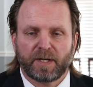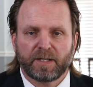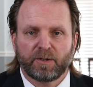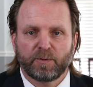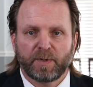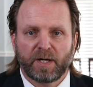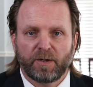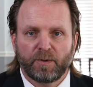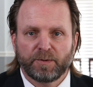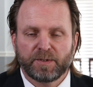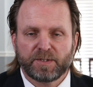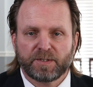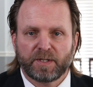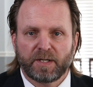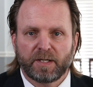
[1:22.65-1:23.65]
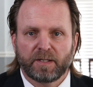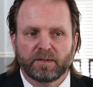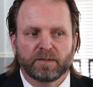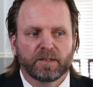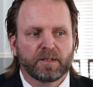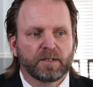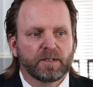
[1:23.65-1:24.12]
I know my oldest son
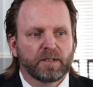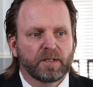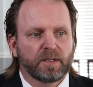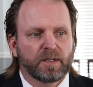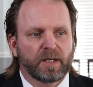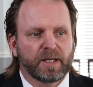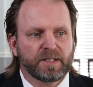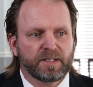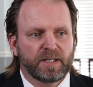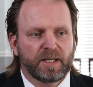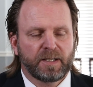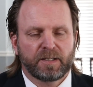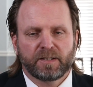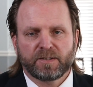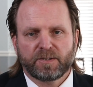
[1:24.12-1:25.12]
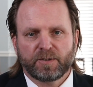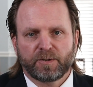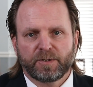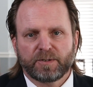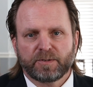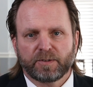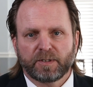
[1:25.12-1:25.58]
has taken it
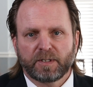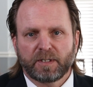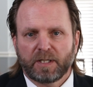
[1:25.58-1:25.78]
seriously.